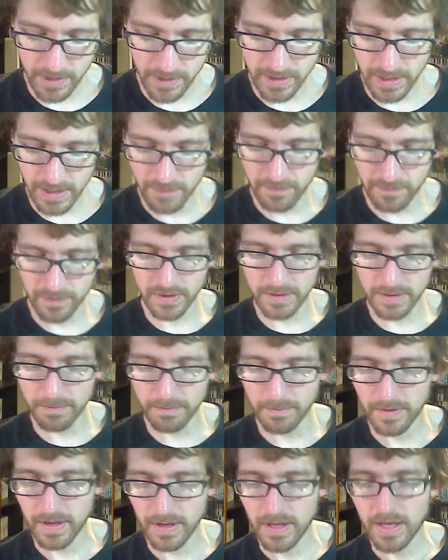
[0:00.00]
picked up for cheap.
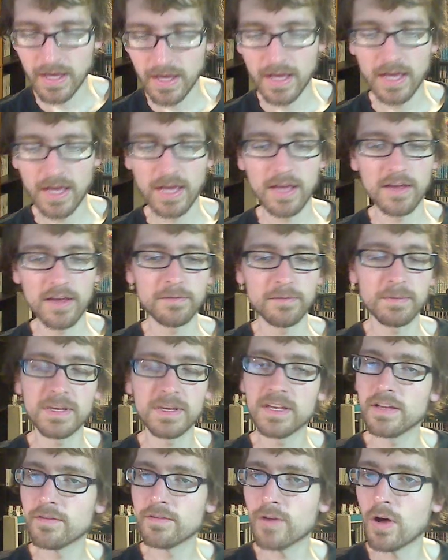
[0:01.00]

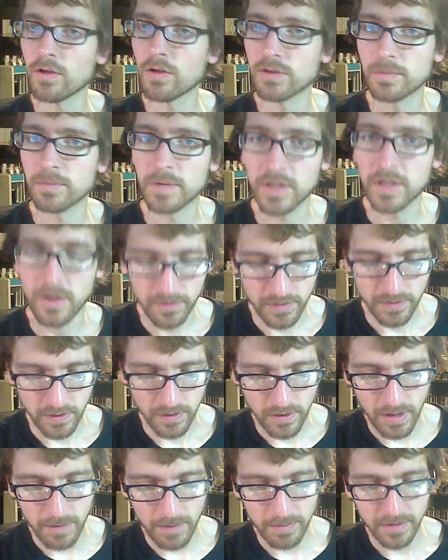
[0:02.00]
Speaking of Ultimate Ghosts
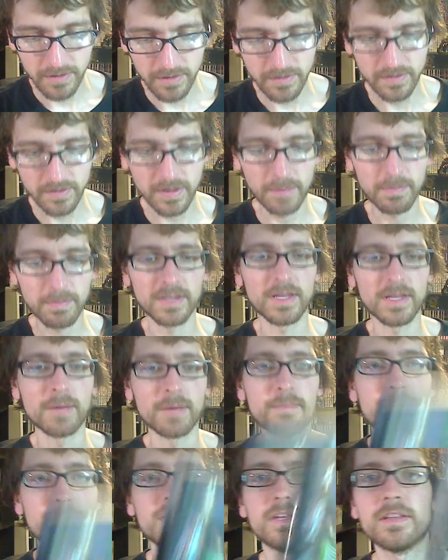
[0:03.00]
and Goblins, I picked
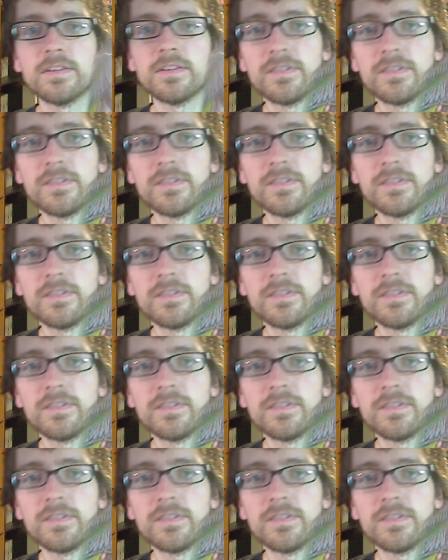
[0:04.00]
up in the